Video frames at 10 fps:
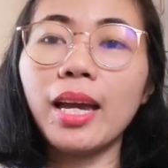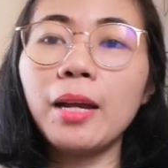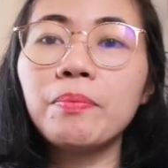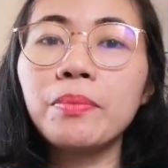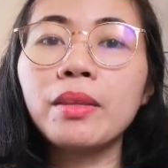
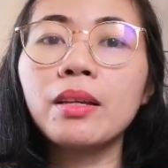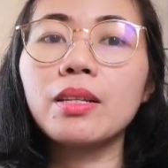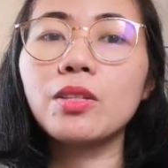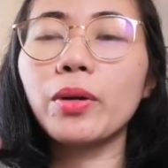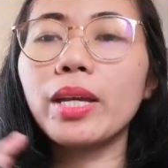Okay,
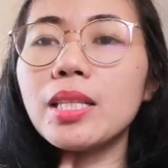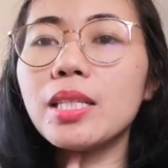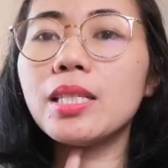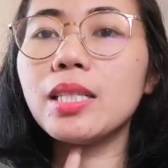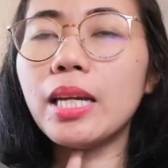
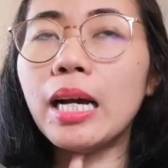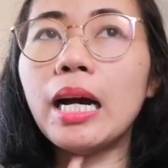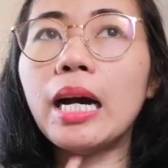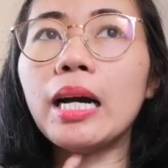so it's